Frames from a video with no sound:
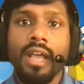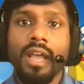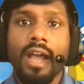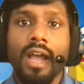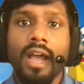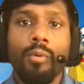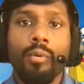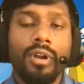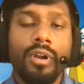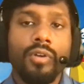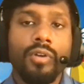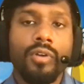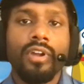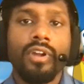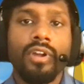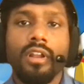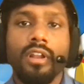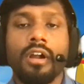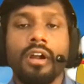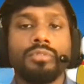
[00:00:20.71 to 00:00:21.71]
I work over
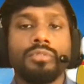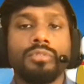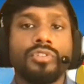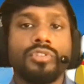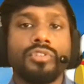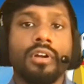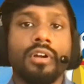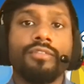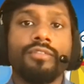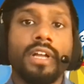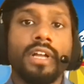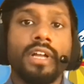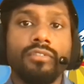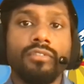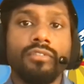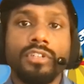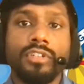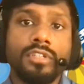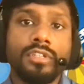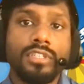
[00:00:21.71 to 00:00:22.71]
at Armstrong Flight
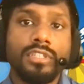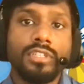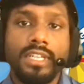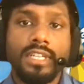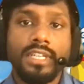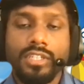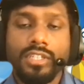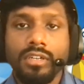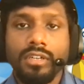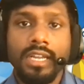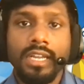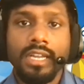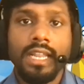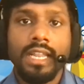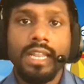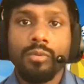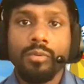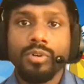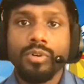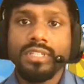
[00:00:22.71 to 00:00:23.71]
Research Center in
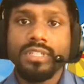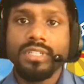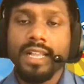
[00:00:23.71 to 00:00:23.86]
Edwards,